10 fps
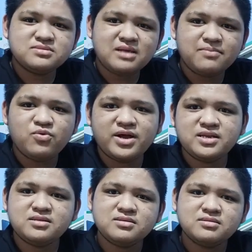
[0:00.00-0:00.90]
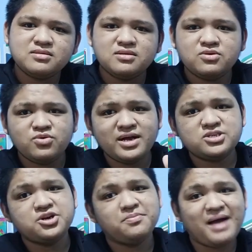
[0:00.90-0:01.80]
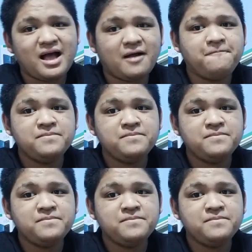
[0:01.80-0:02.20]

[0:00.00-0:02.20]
someone who got your back.